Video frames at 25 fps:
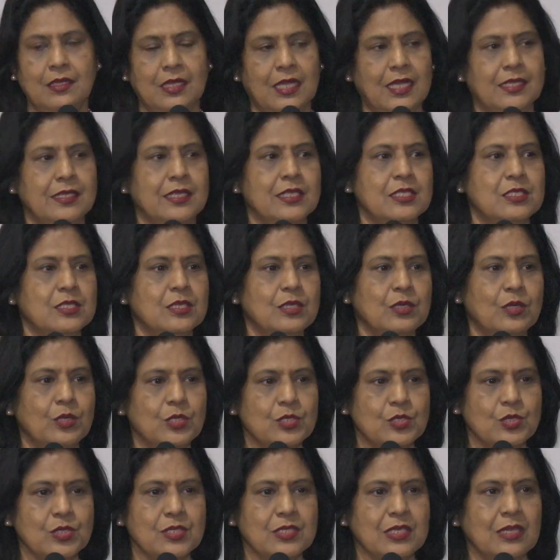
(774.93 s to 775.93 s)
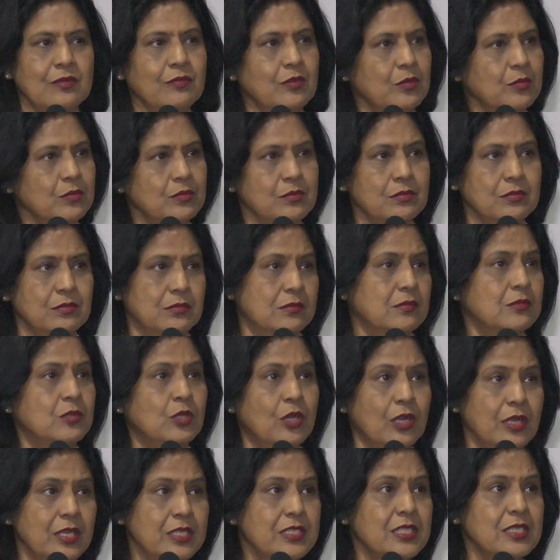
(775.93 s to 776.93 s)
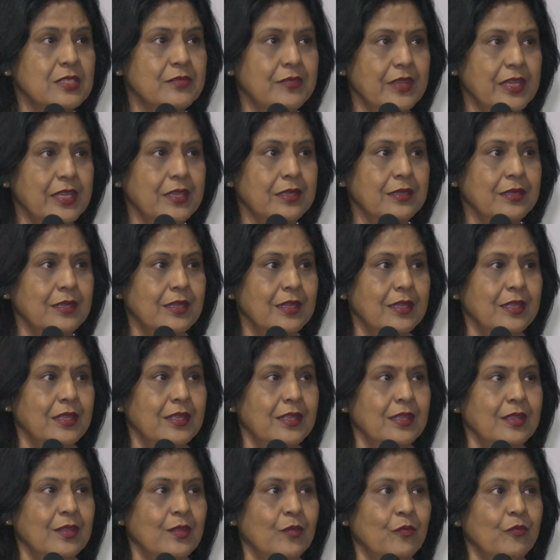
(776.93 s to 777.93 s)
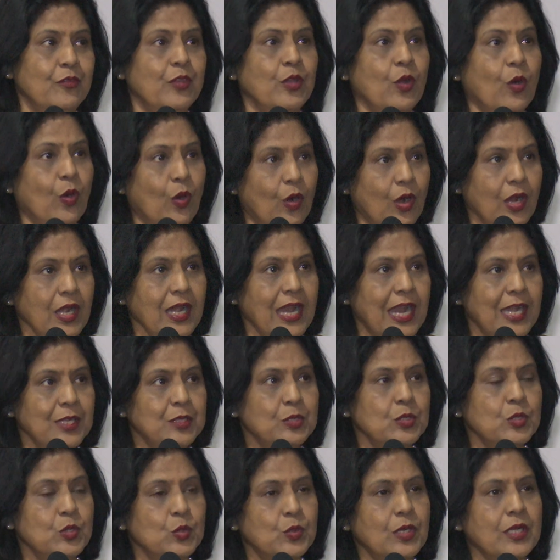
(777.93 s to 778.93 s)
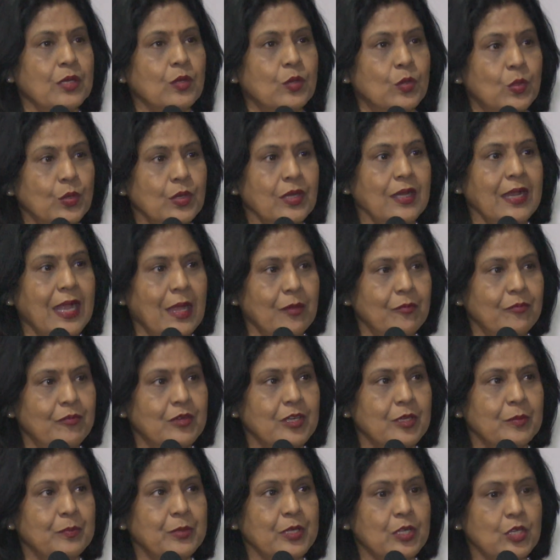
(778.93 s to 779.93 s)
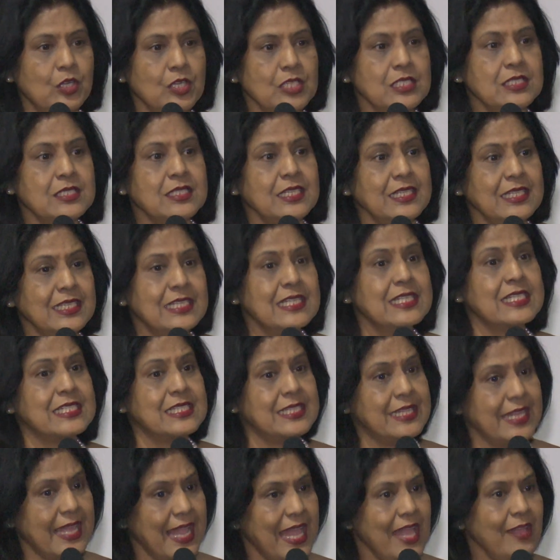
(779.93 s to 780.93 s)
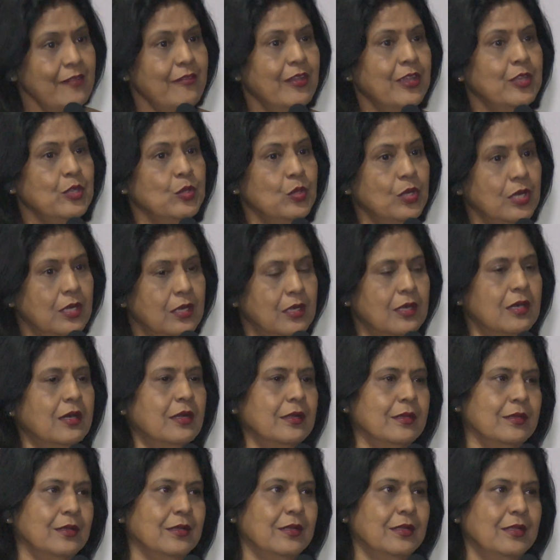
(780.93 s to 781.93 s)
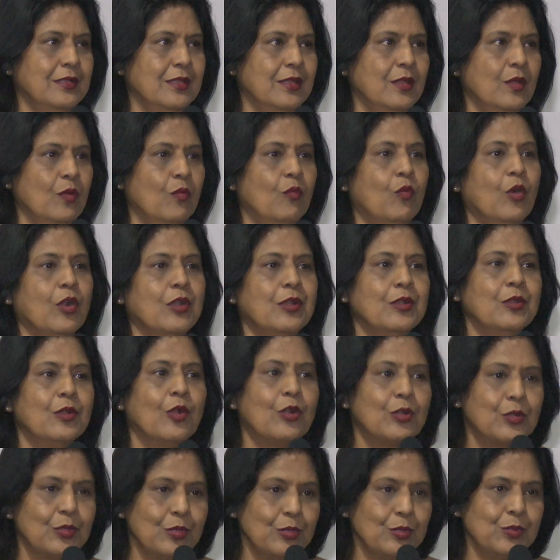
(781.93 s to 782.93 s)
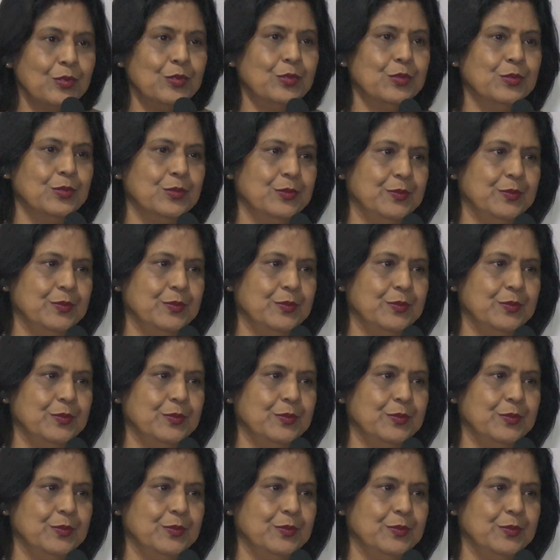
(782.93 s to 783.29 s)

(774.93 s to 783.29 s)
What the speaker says: I think sir also has come from colleges where we all had to do our own lab work because it is there where you learn what not to do.